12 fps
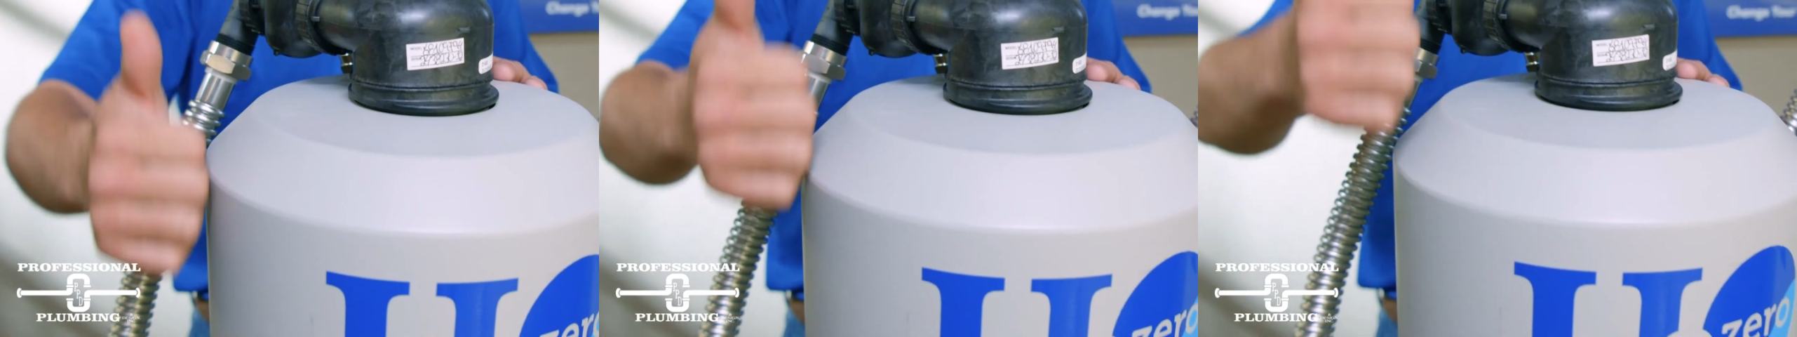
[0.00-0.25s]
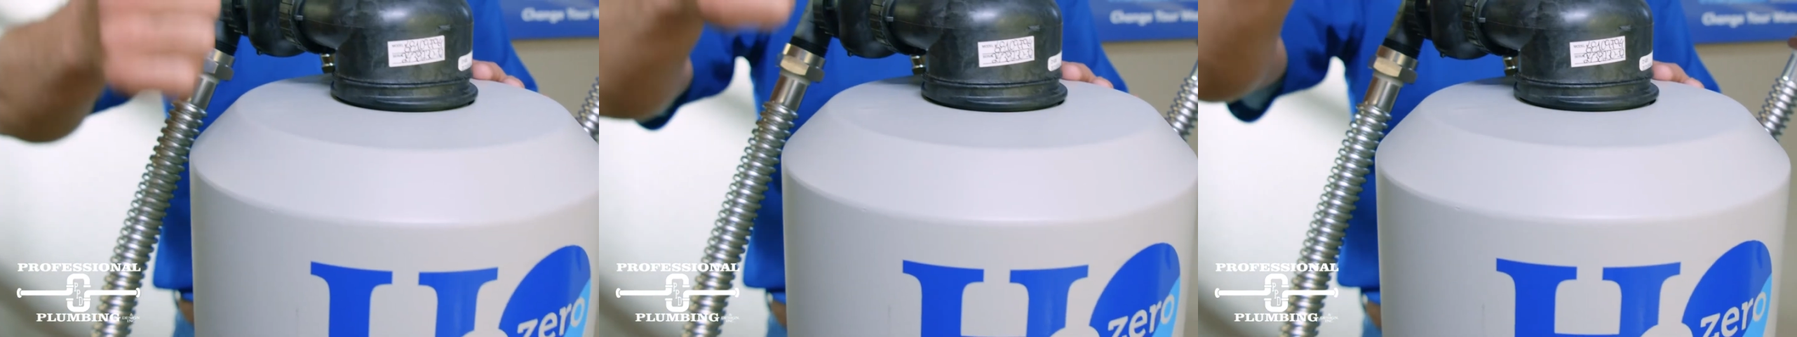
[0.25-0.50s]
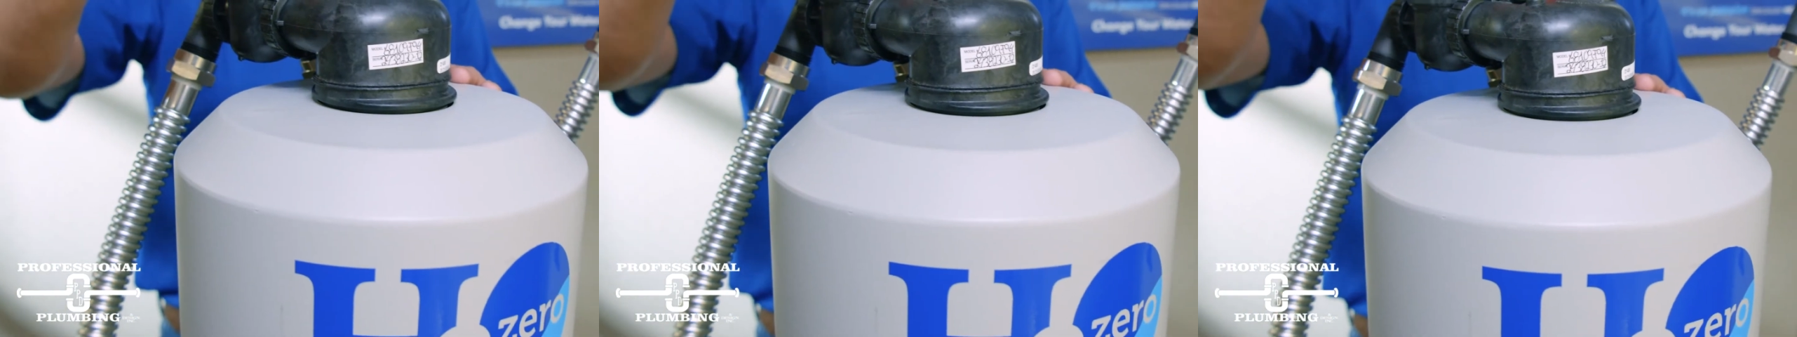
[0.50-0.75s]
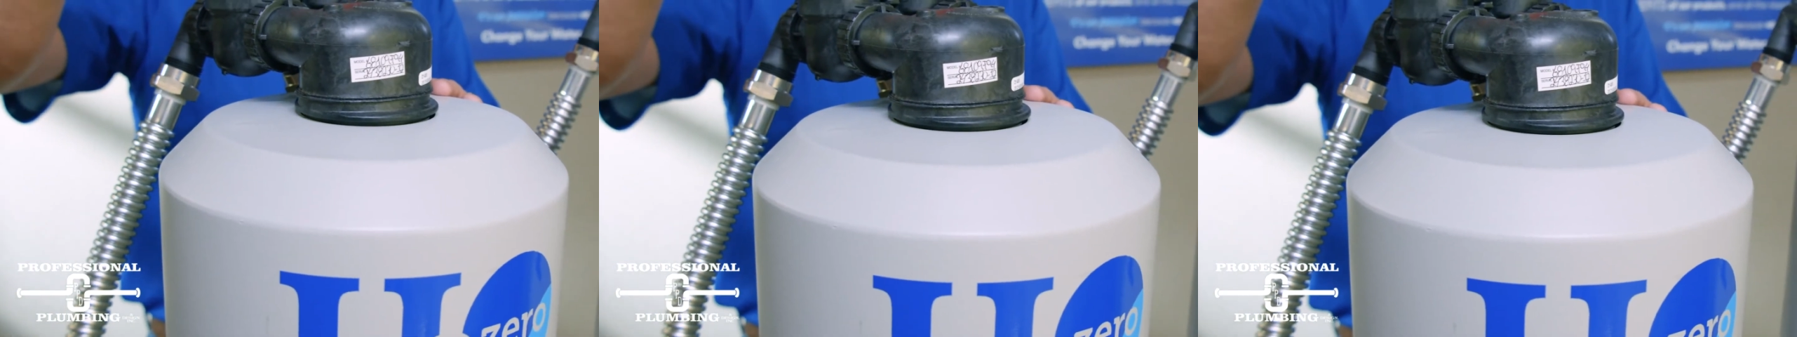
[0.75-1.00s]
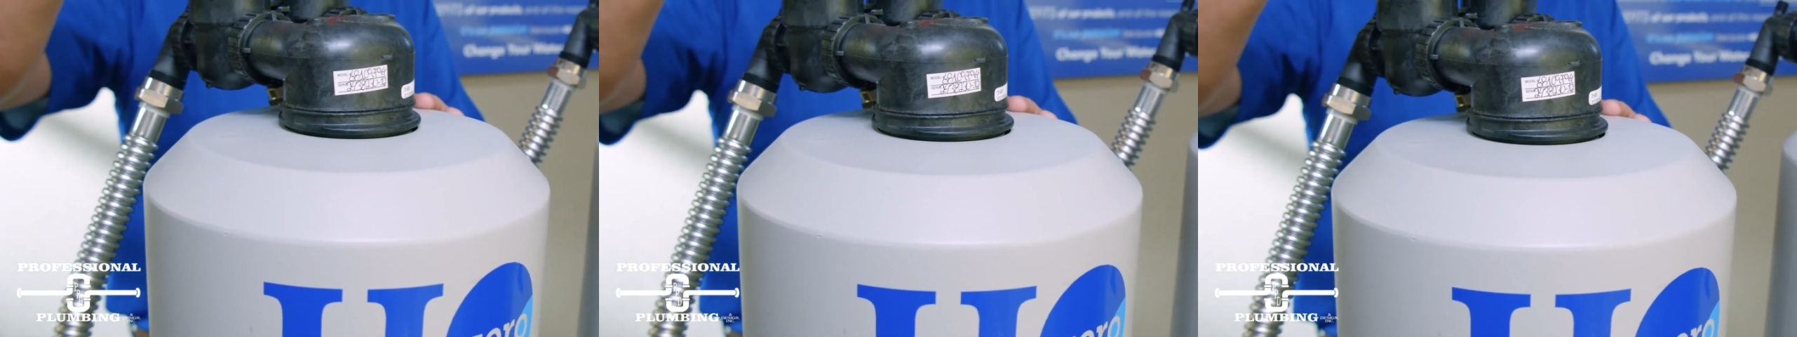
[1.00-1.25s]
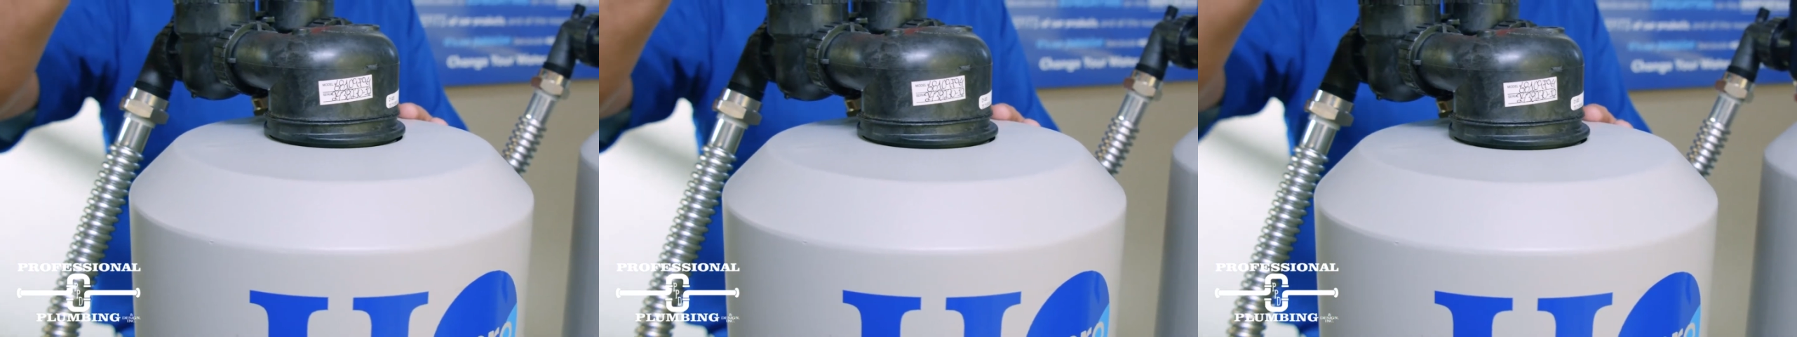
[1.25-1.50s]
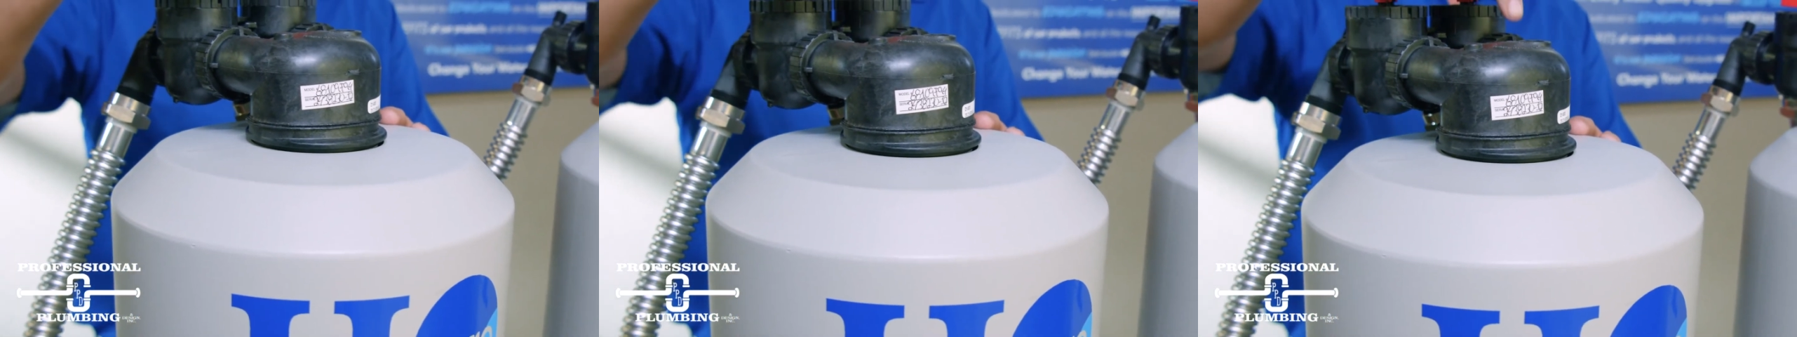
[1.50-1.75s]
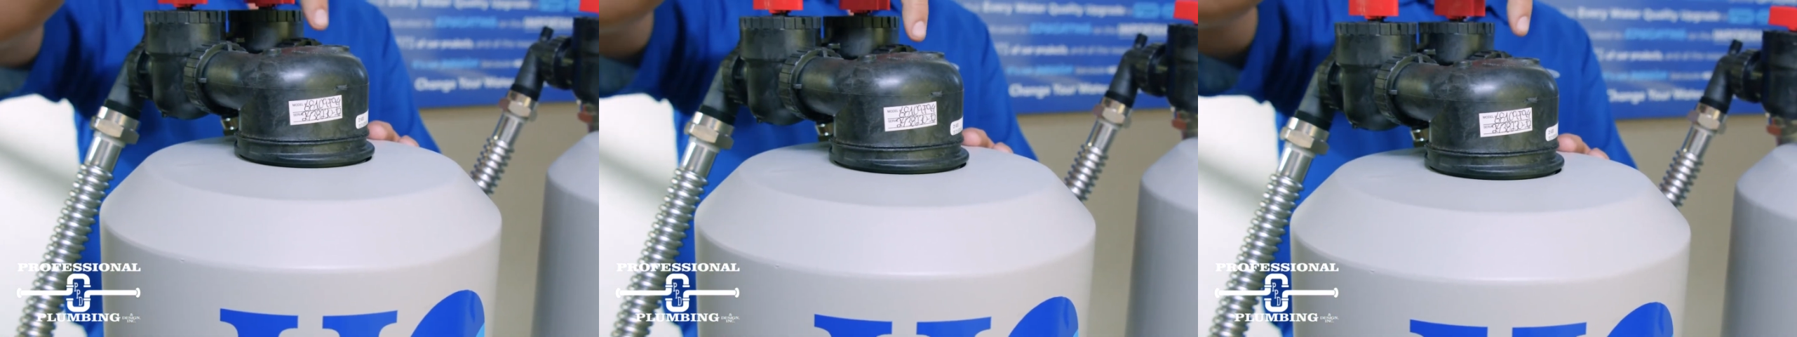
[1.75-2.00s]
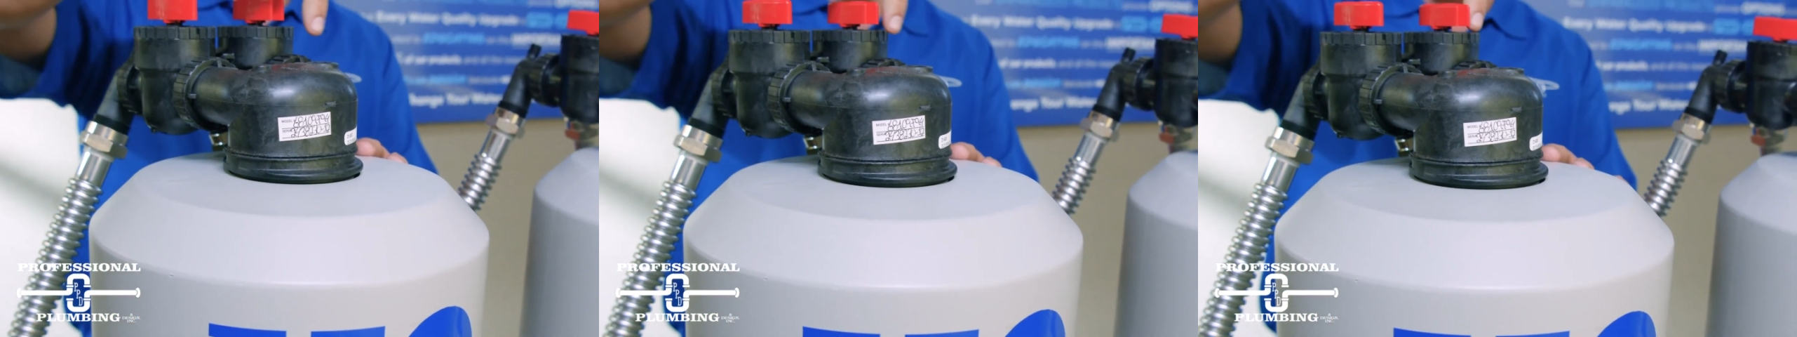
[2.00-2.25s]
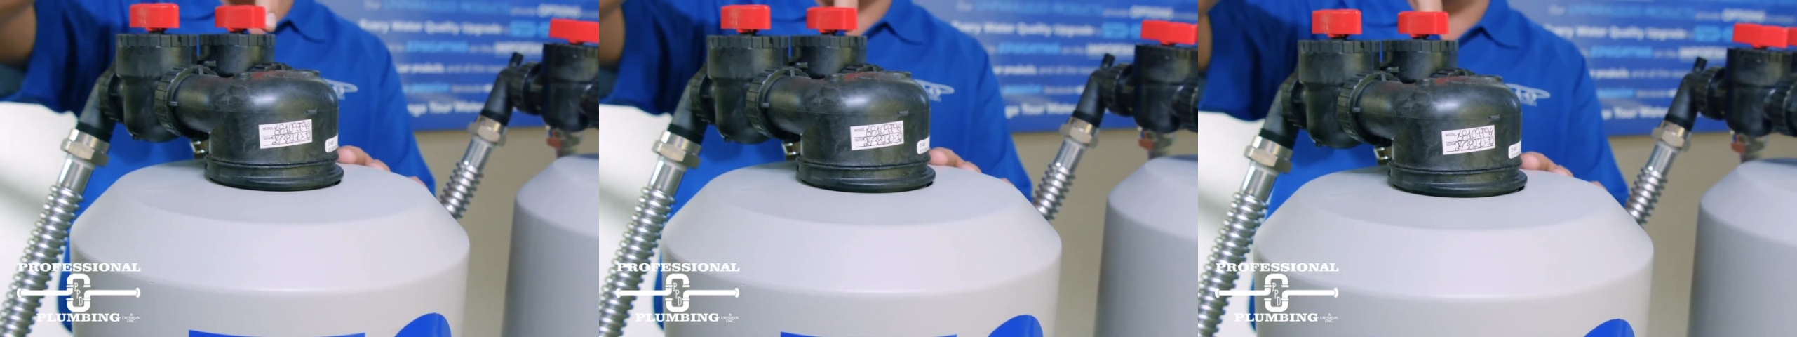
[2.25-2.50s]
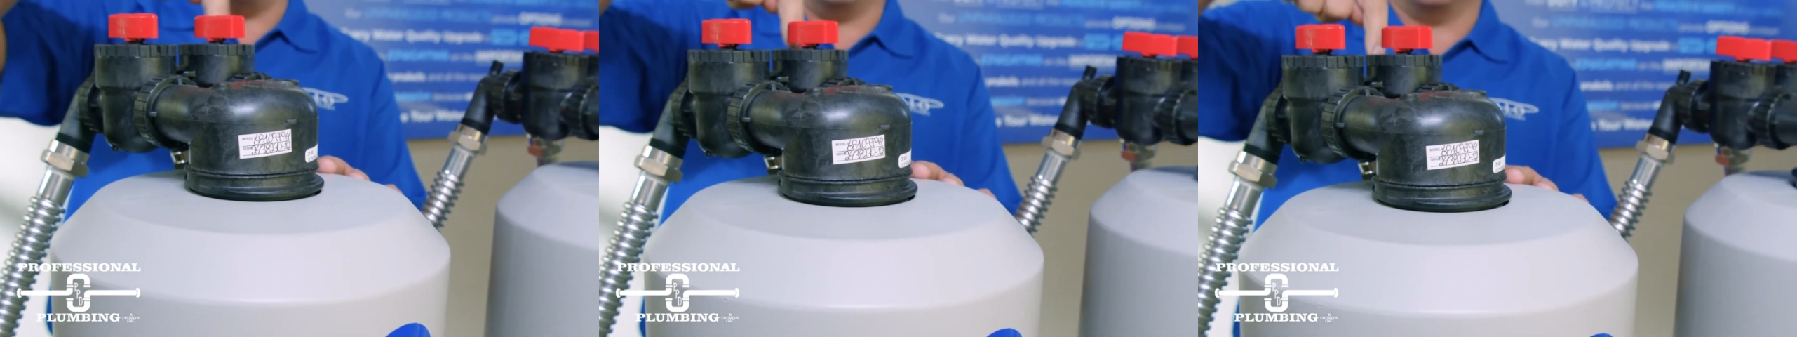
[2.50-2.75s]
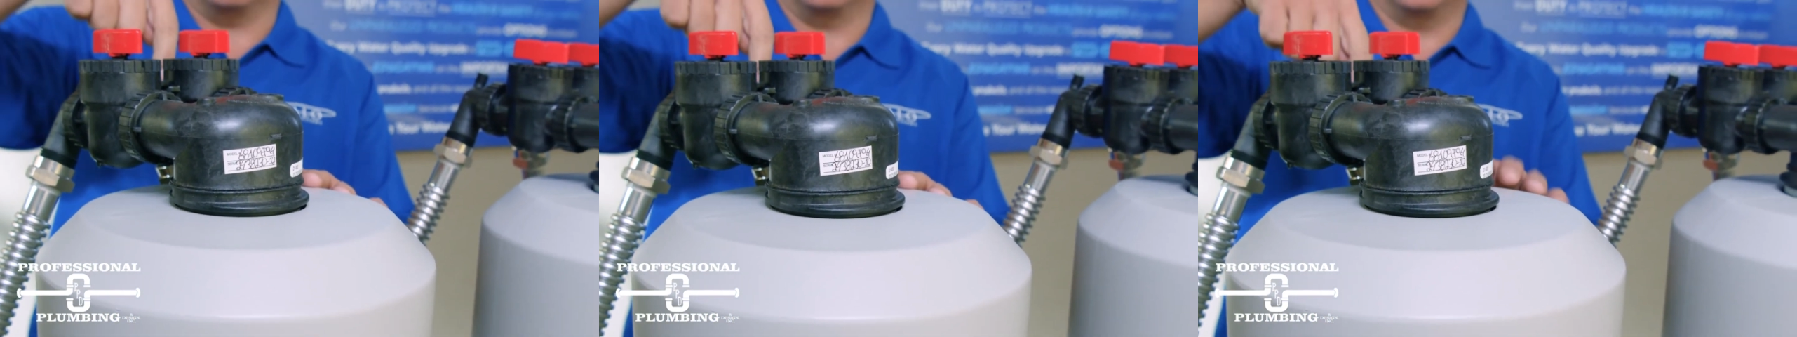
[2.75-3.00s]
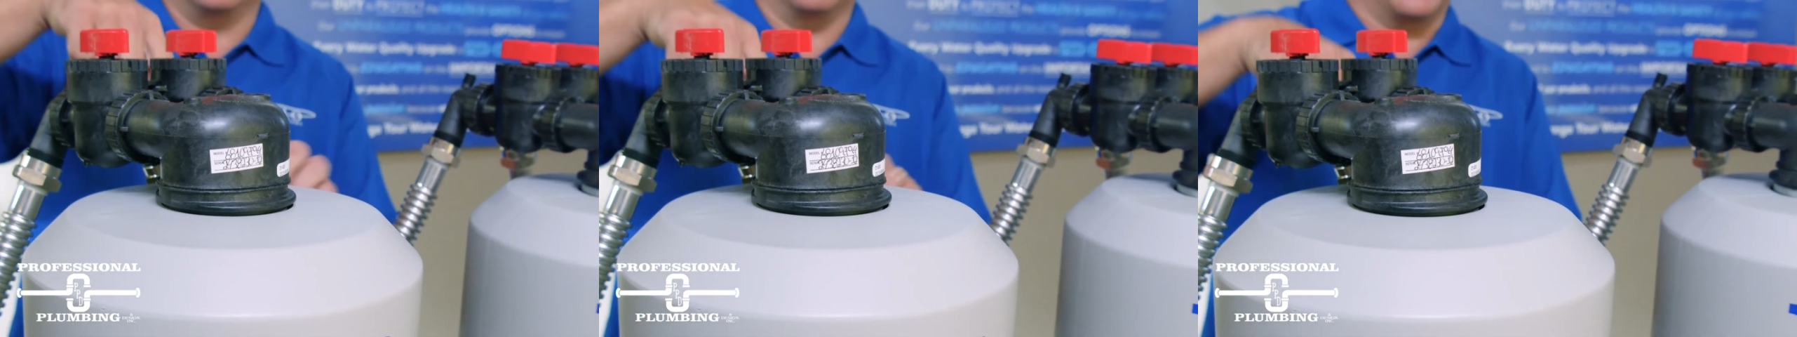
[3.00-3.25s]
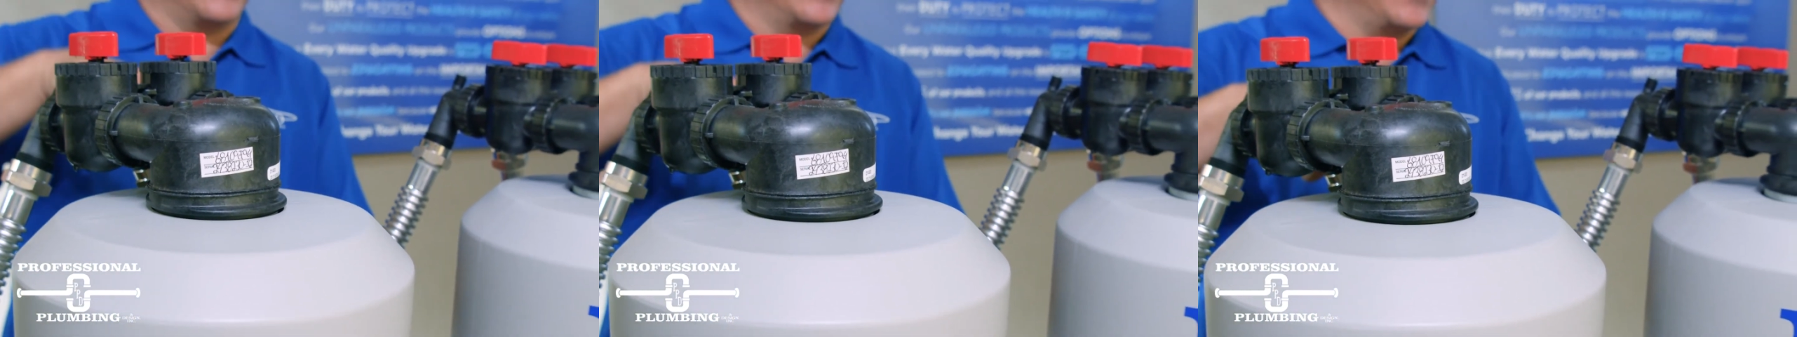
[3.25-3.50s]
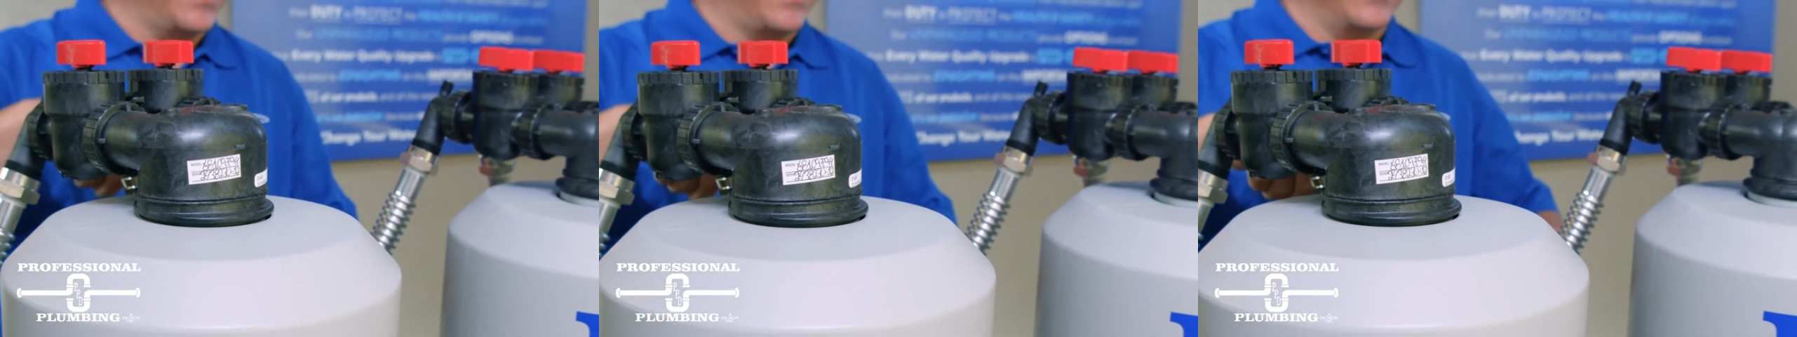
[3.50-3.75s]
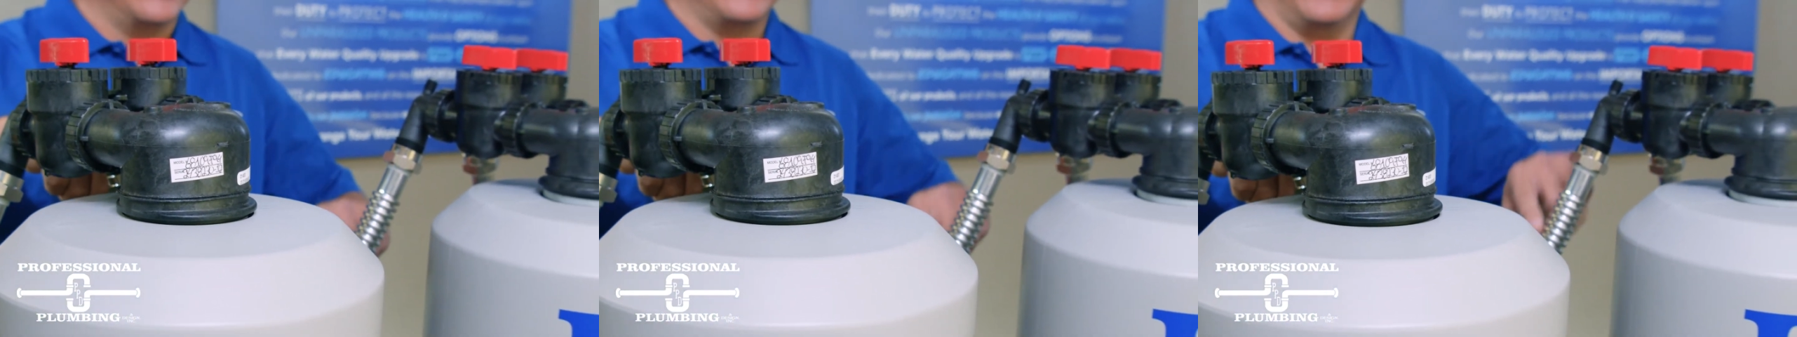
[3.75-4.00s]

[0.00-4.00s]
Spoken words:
[unreadable: no face in view]